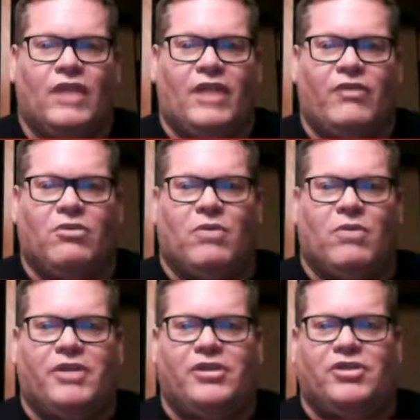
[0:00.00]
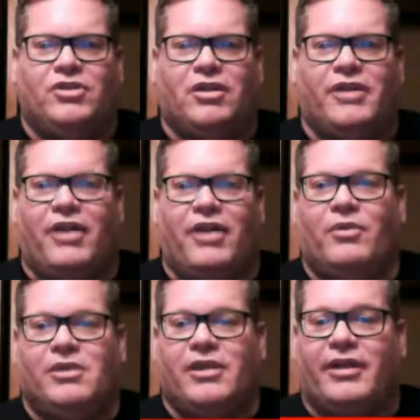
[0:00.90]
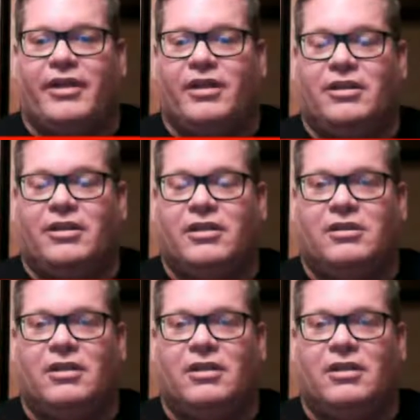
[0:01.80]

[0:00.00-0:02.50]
if you were watching Sharknado instead of this,